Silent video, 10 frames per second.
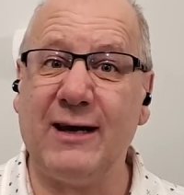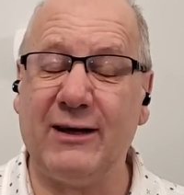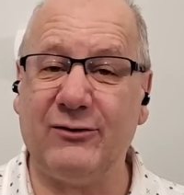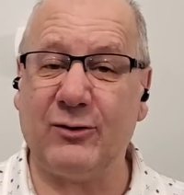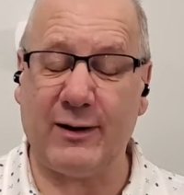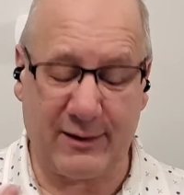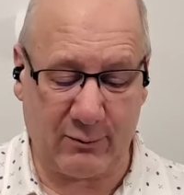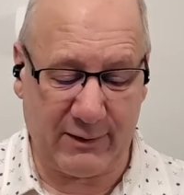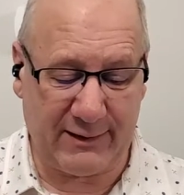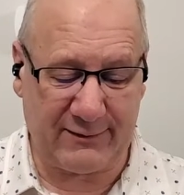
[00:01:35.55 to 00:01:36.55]
And so I
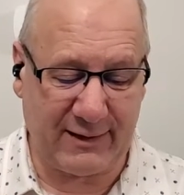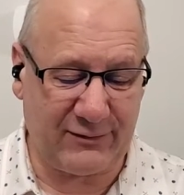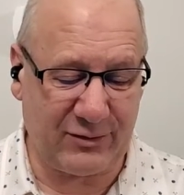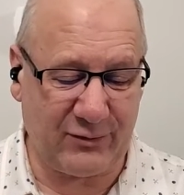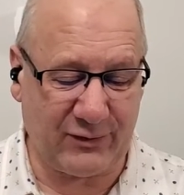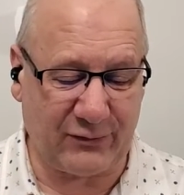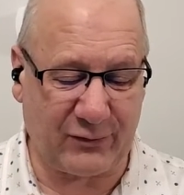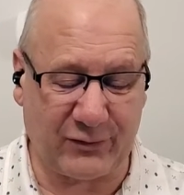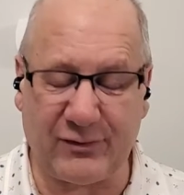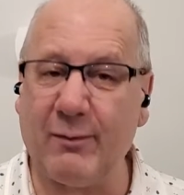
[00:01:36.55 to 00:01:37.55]
thought, well, let's use this
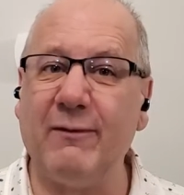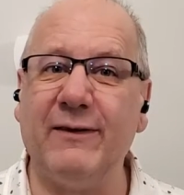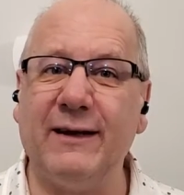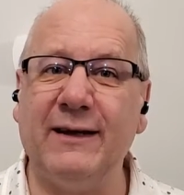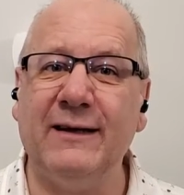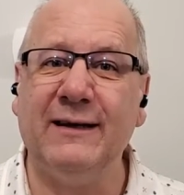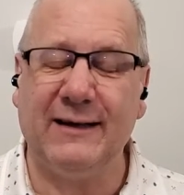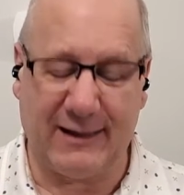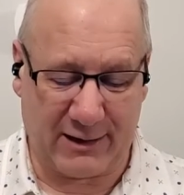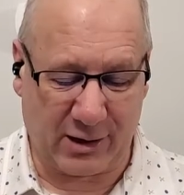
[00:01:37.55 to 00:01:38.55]
for some of the
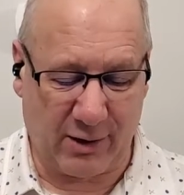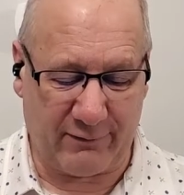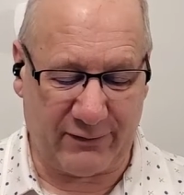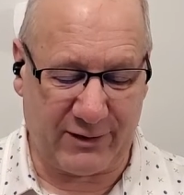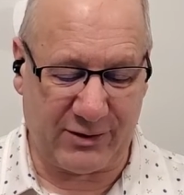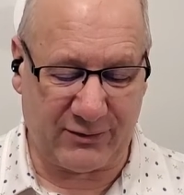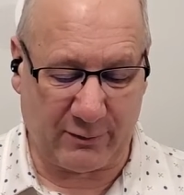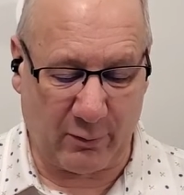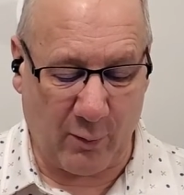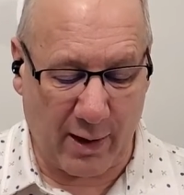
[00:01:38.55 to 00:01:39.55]
conversations
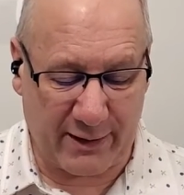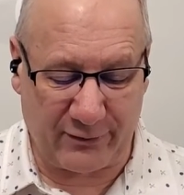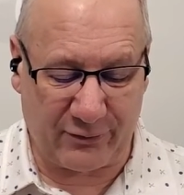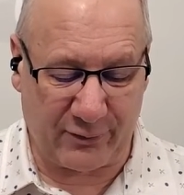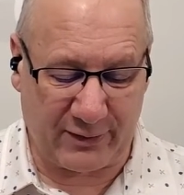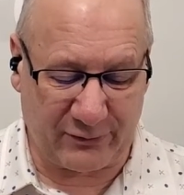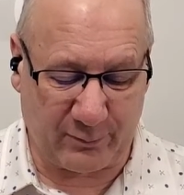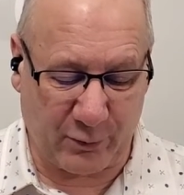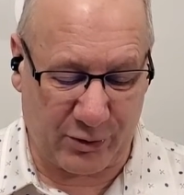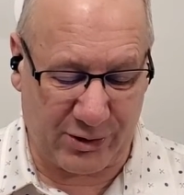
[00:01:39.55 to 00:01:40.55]
that we're walking through this
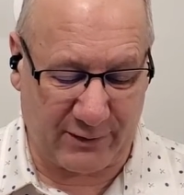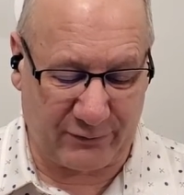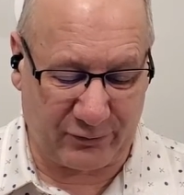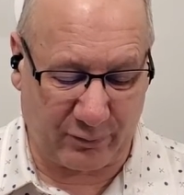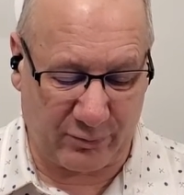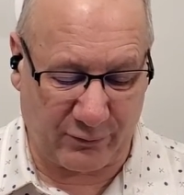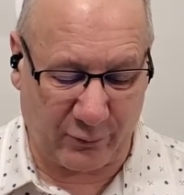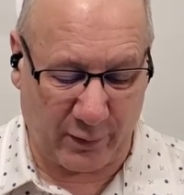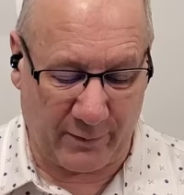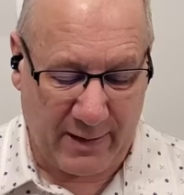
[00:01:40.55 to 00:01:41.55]
portion of scripture
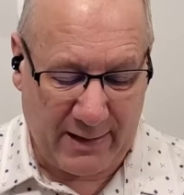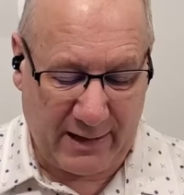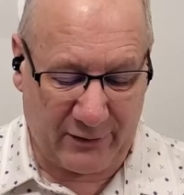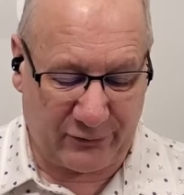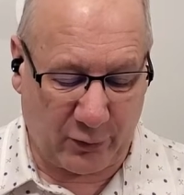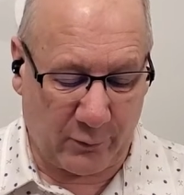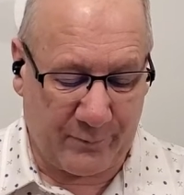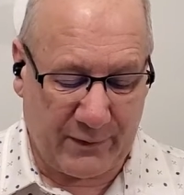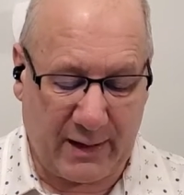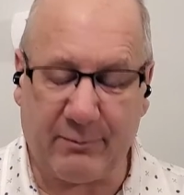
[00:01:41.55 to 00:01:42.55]
for. And
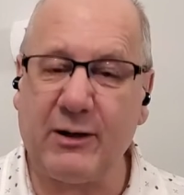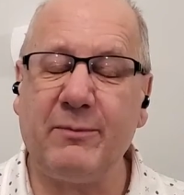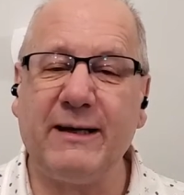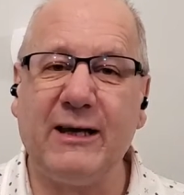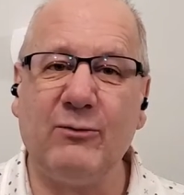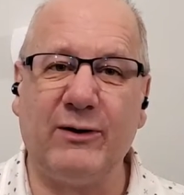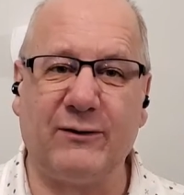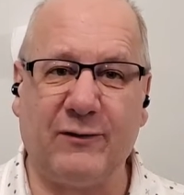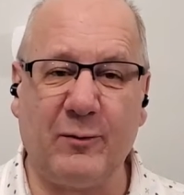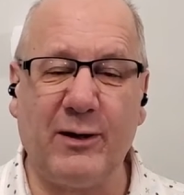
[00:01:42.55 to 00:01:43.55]
so I'm going to begin with the
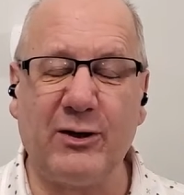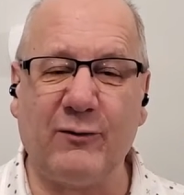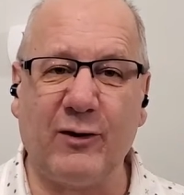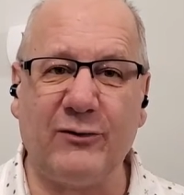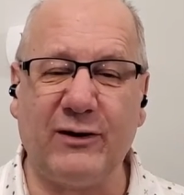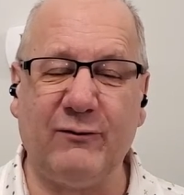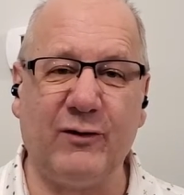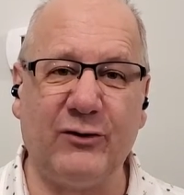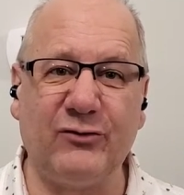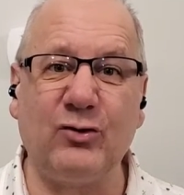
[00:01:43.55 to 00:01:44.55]
familiar verse in
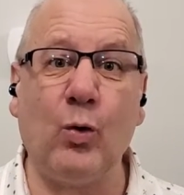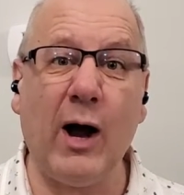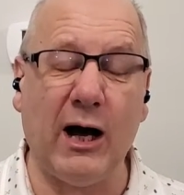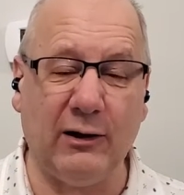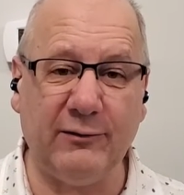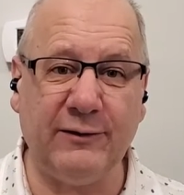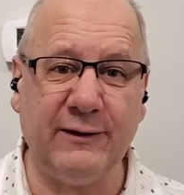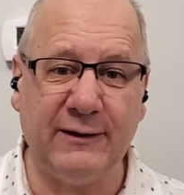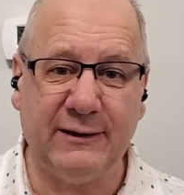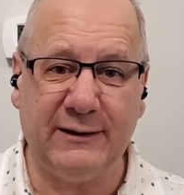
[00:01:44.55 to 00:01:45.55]
verse 12
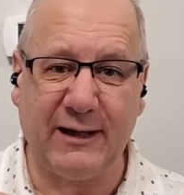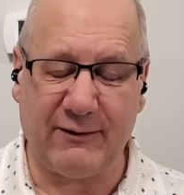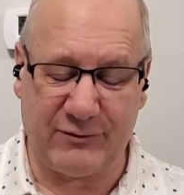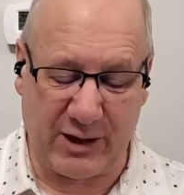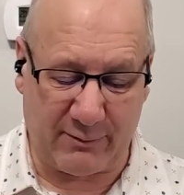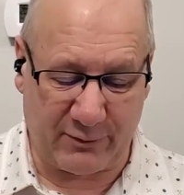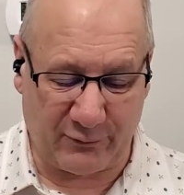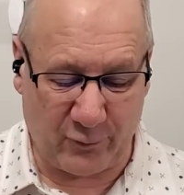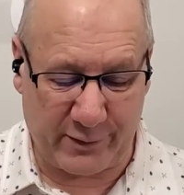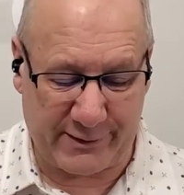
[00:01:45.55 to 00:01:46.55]
of chapter
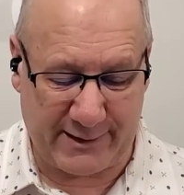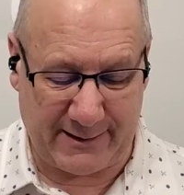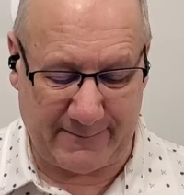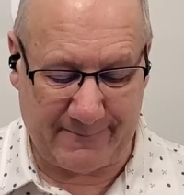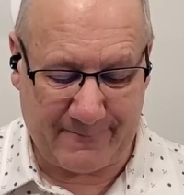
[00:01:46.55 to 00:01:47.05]
14.